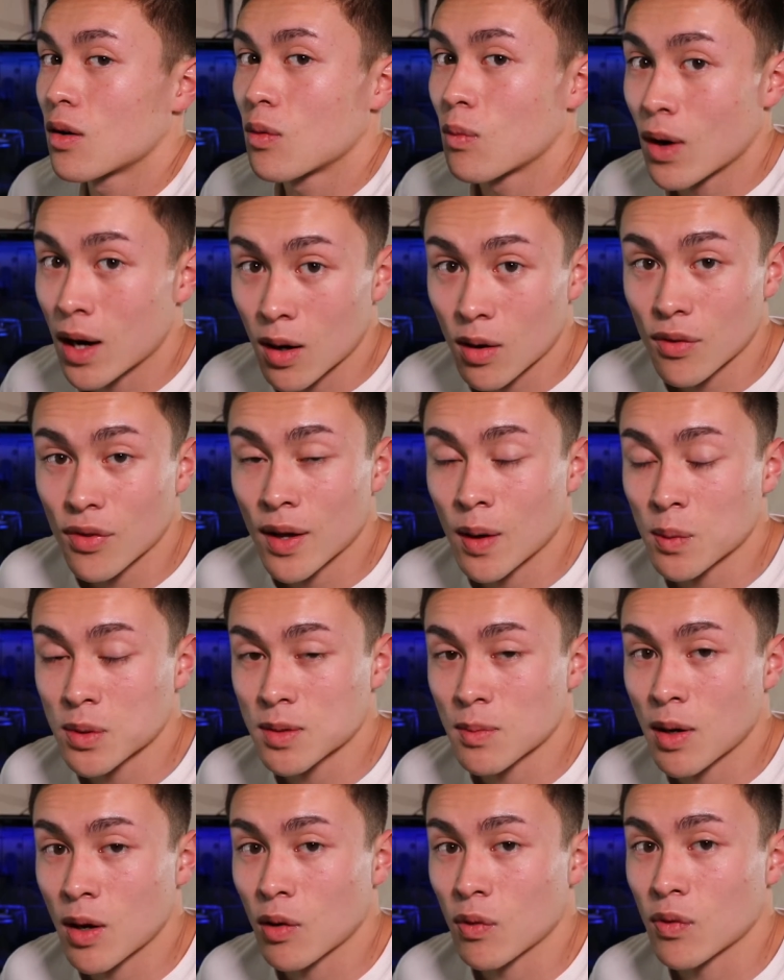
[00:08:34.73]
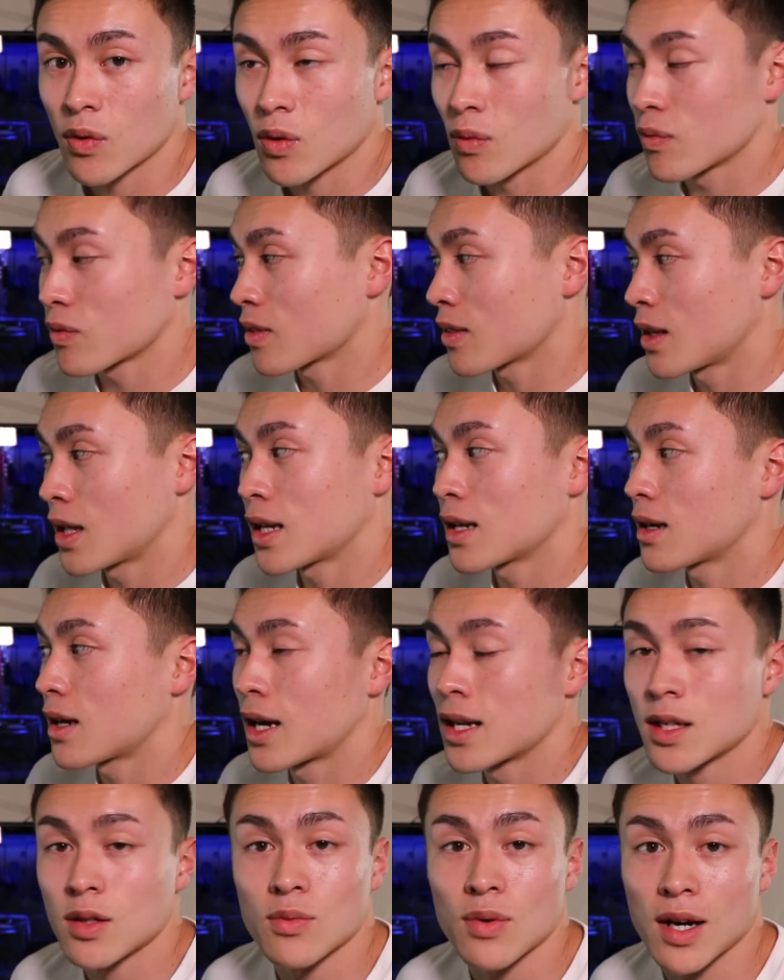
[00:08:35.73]
Wow, that was a mouthful. That
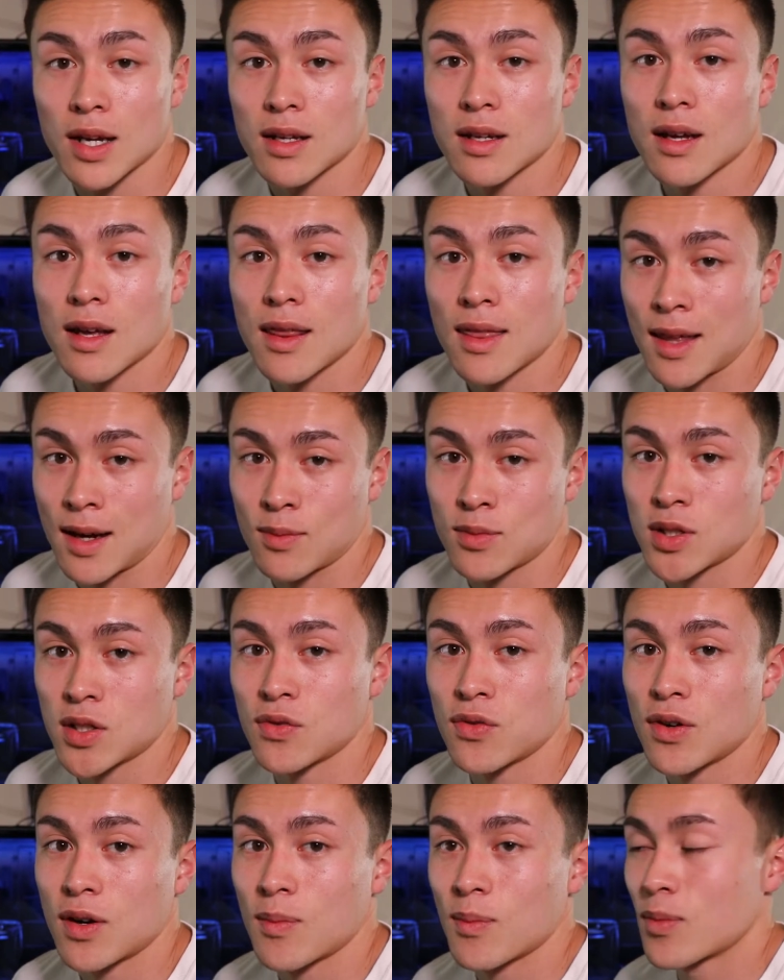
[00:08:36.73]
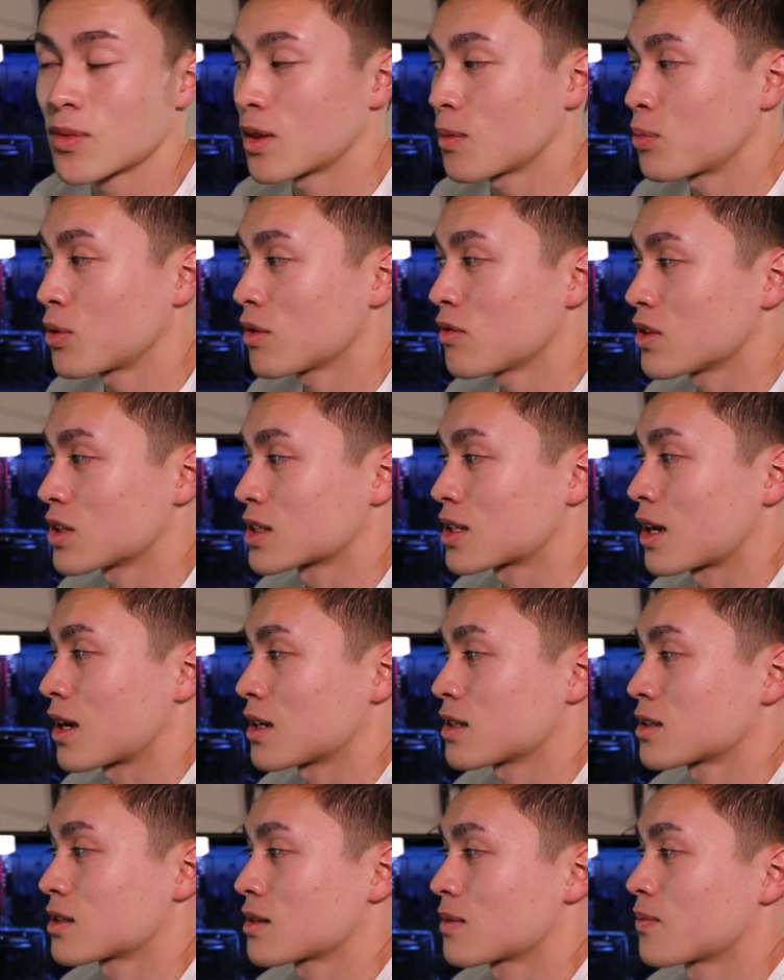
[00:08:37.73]
I didn't write. That was from the previous
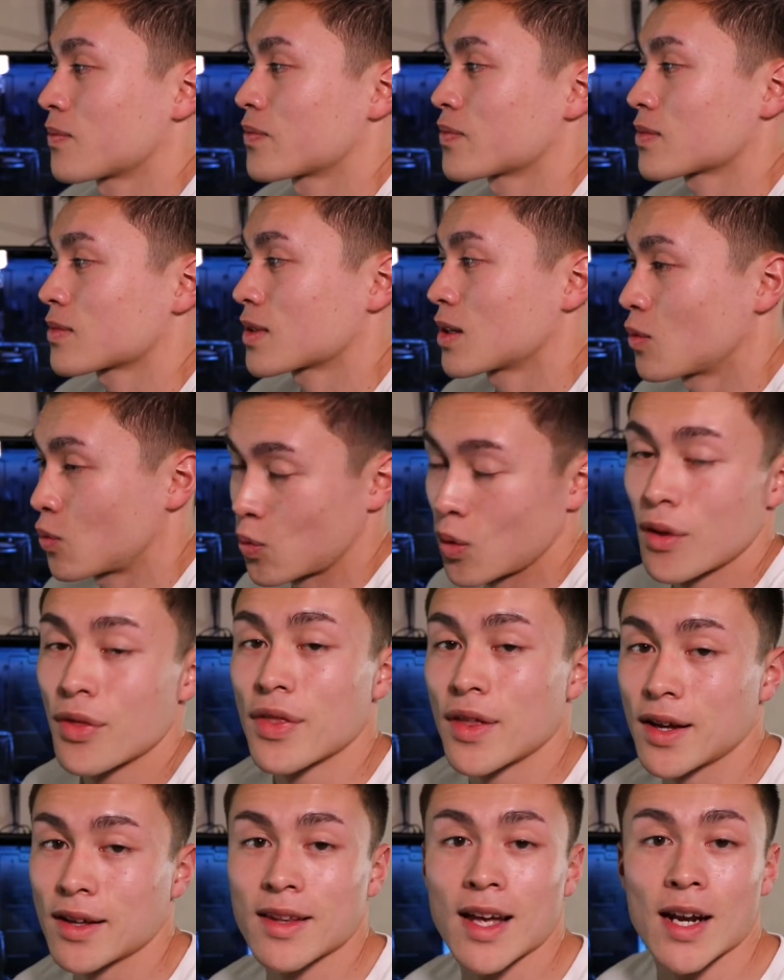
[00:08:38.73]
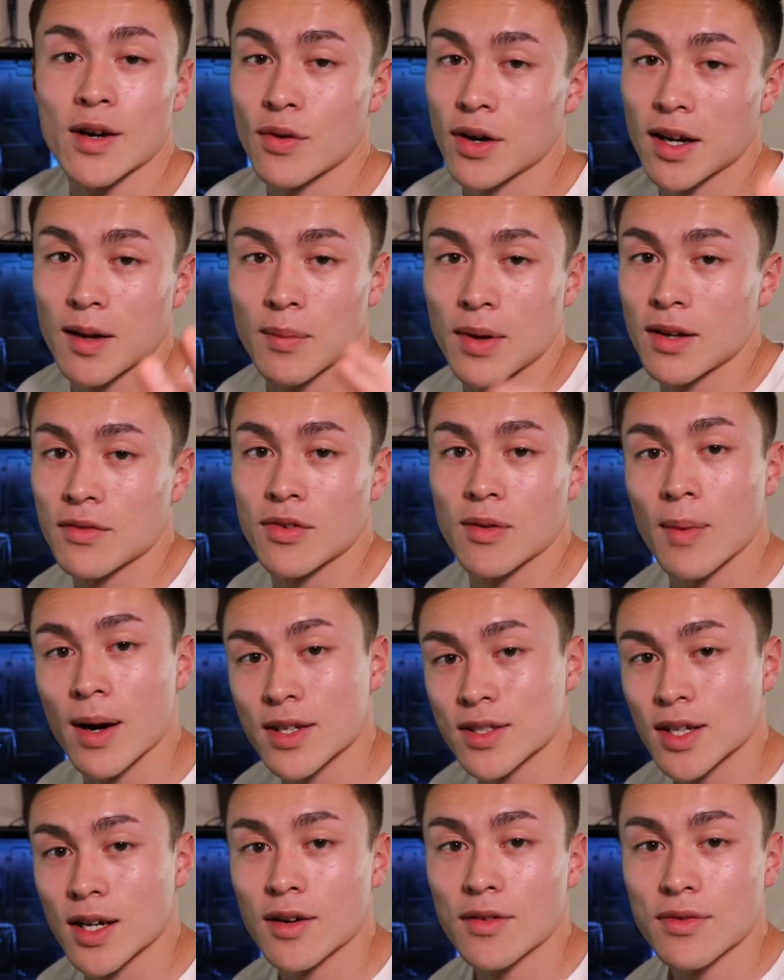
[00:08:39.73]
guys. One thing that I'd recommend for
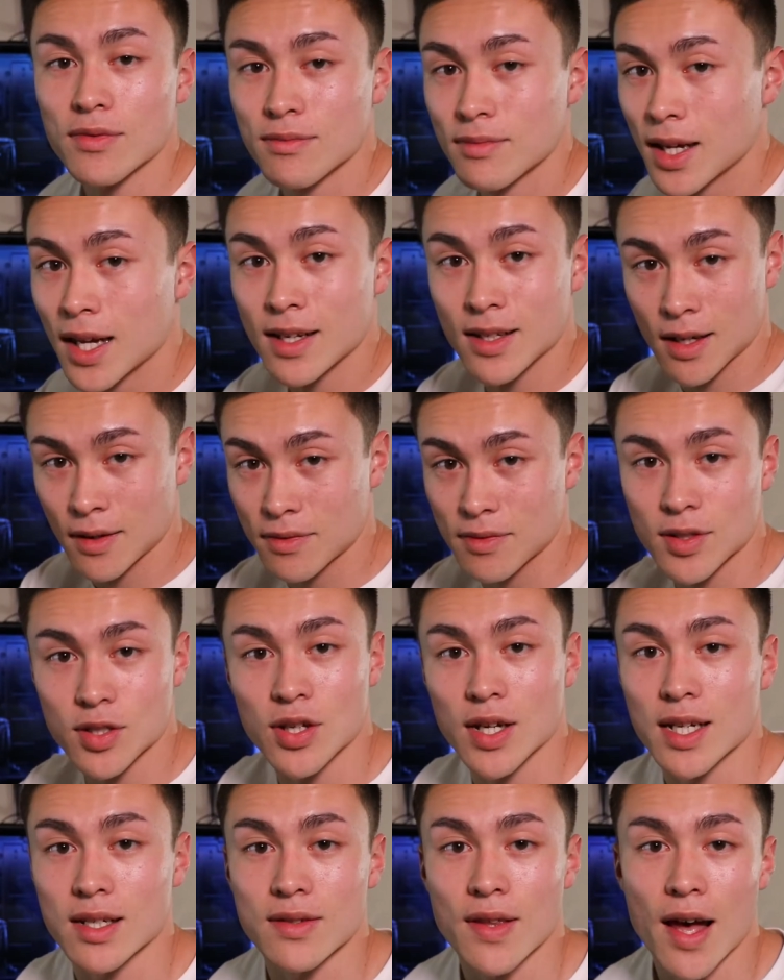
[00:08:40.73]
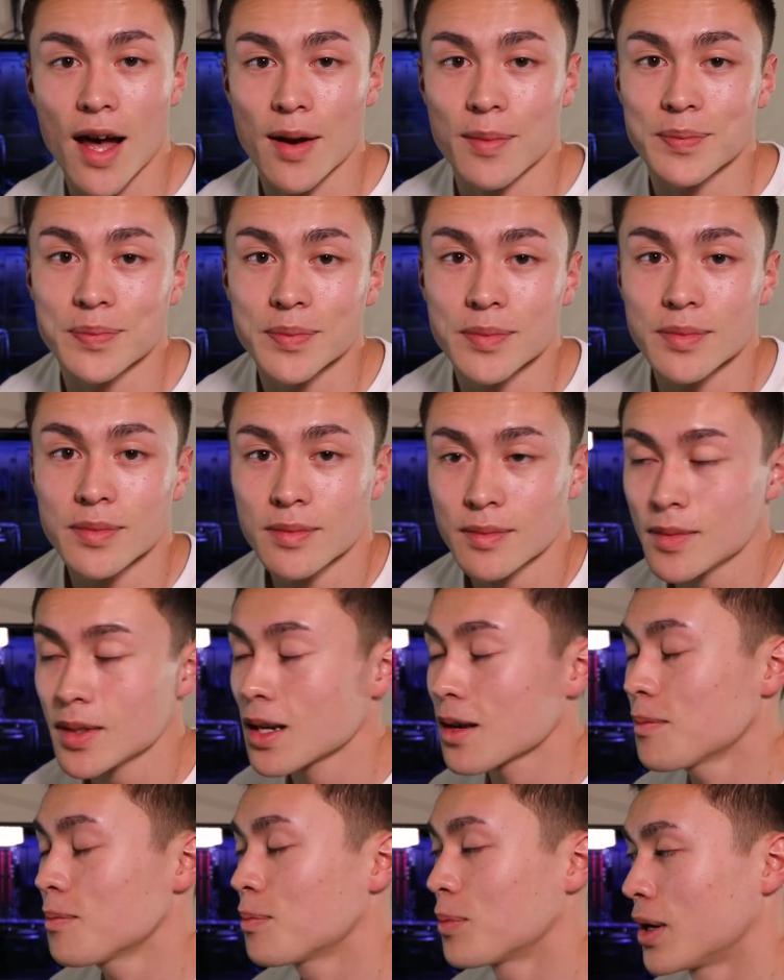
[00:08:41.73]
myself, definitely change that.
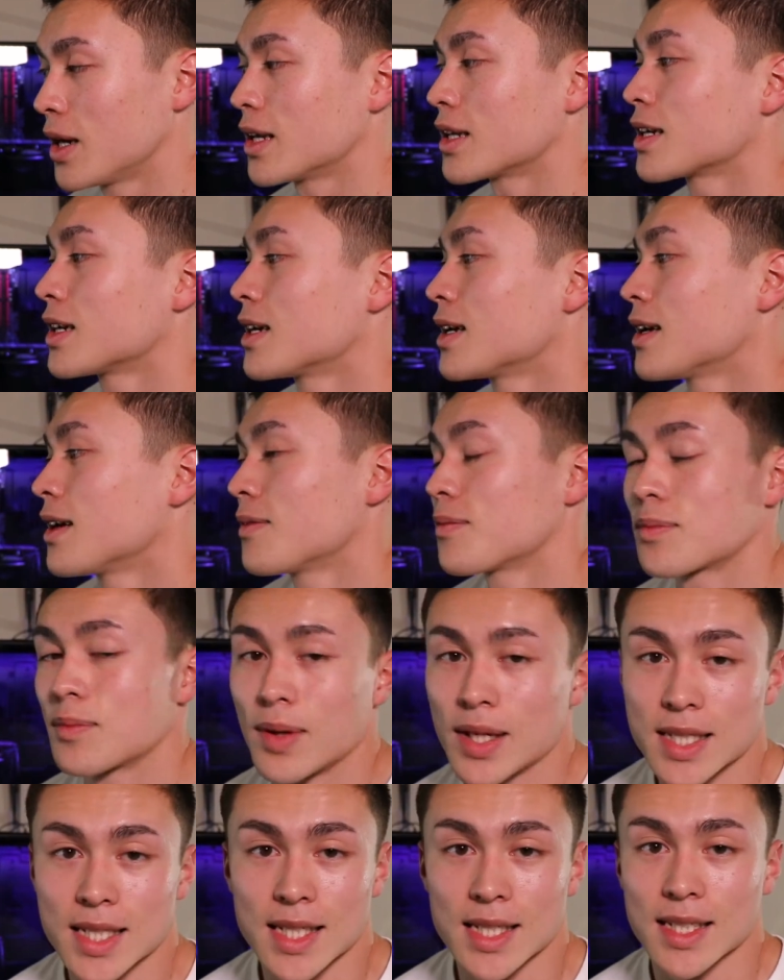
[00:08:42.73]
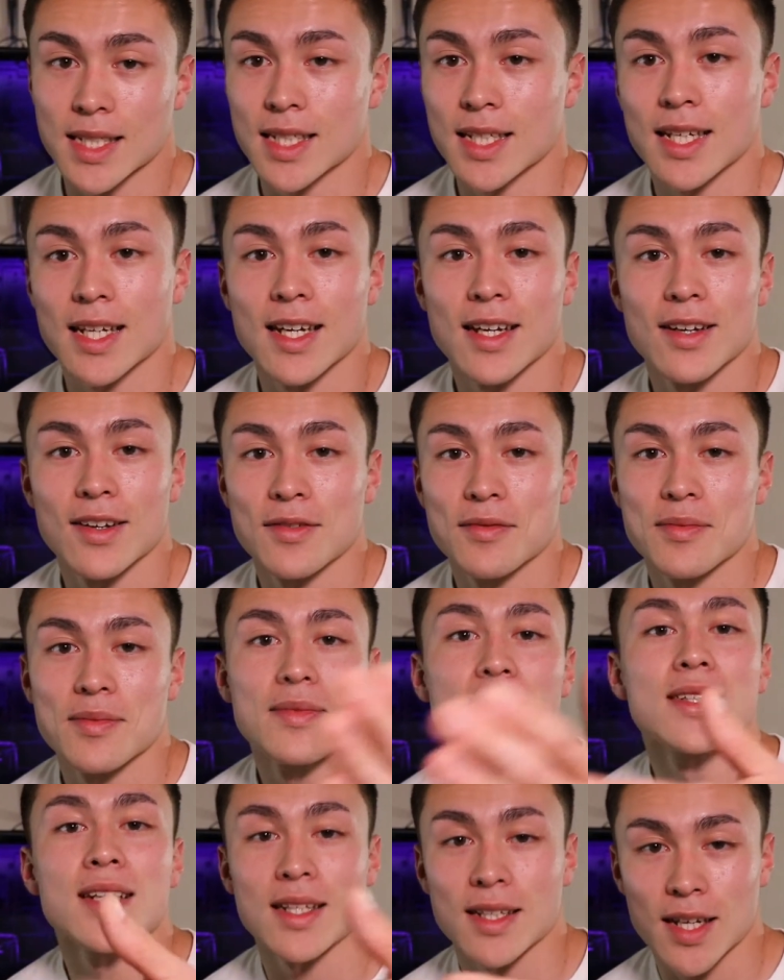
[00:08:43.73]
But basically,
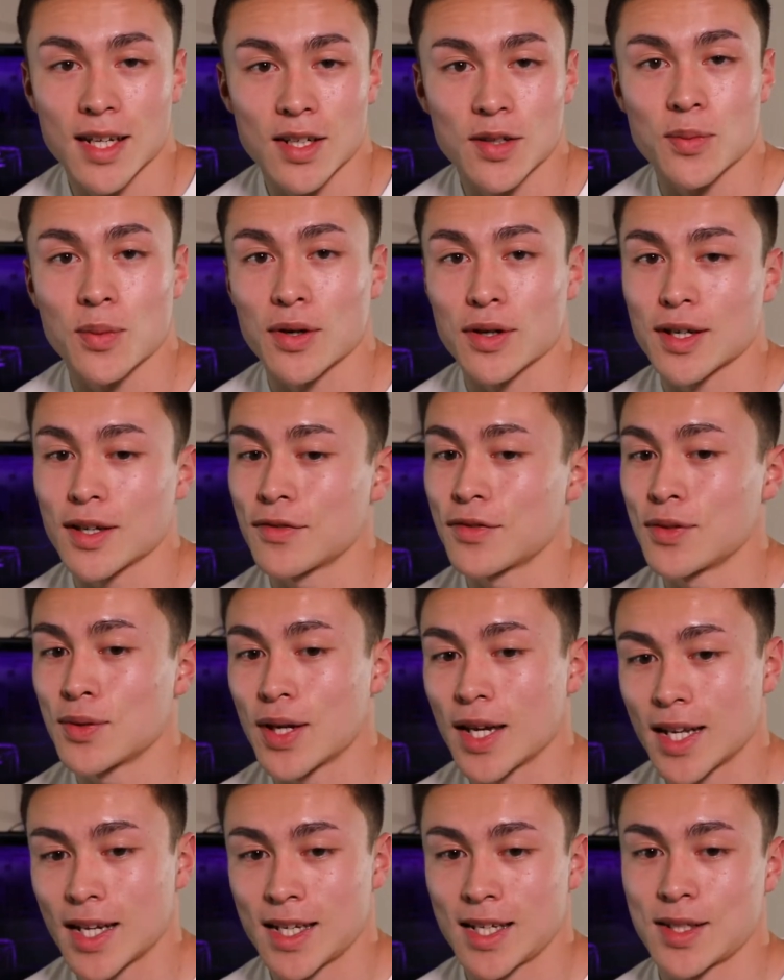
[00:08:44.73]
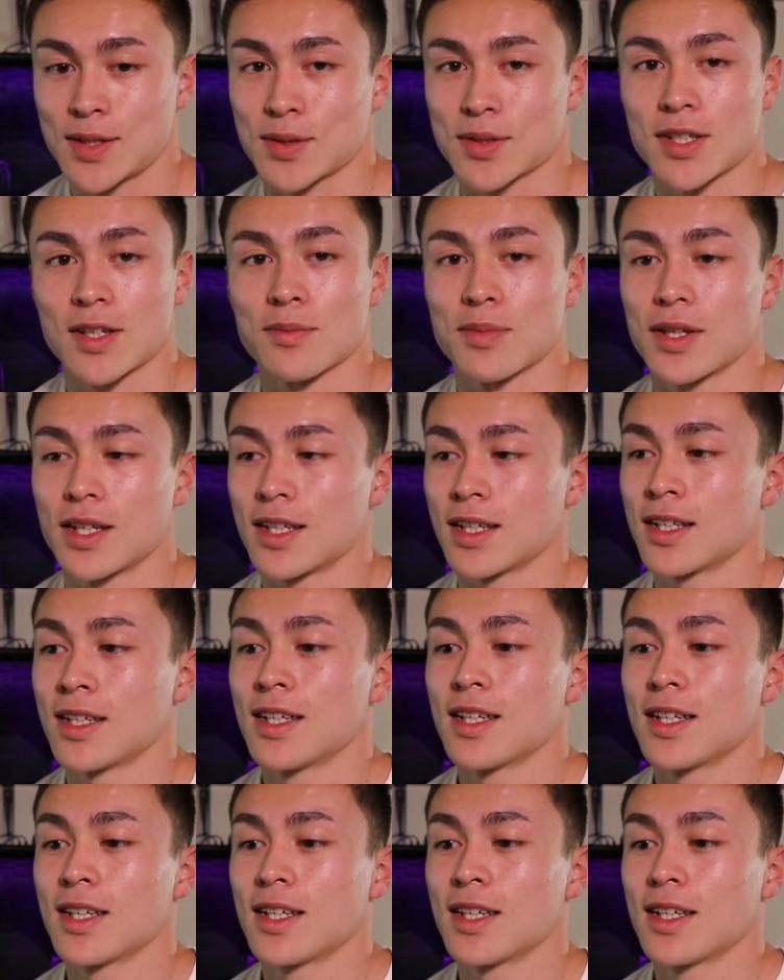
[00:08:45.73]
delegating work, if you can't handle something,